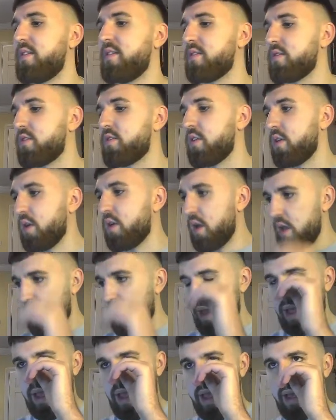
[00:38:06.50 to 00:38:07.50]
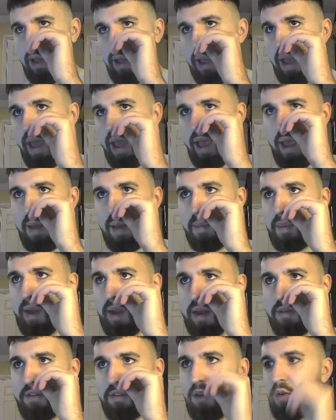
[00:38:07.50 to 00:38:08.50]
So let
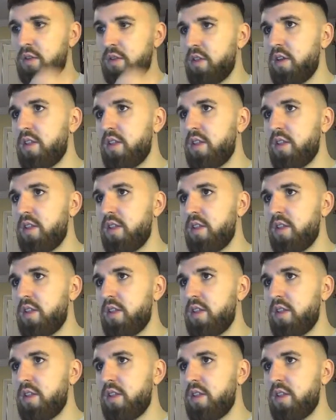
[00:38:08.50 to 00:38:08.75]
us know in the